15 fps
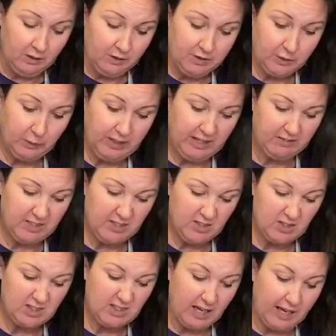So we have this
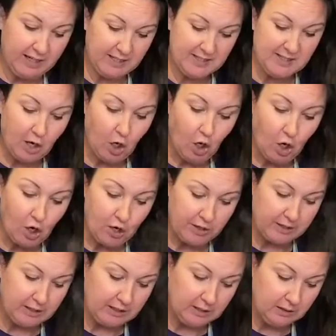nice,
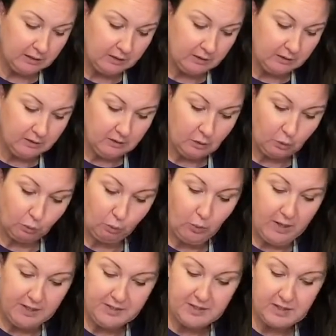hearty,
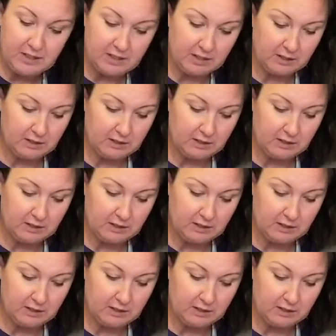rustic